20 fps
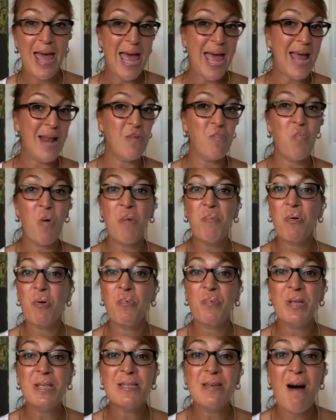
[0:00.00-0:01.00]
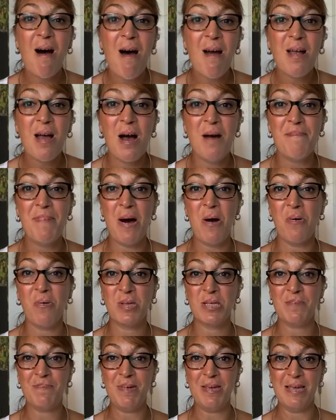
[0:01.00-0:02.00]
and what were we taught about
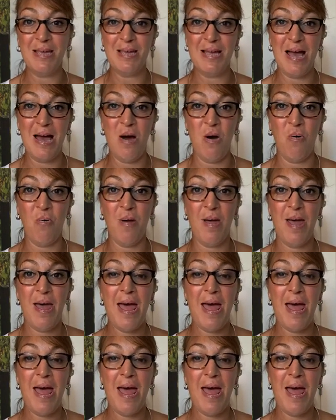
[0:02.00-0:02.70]
speaking out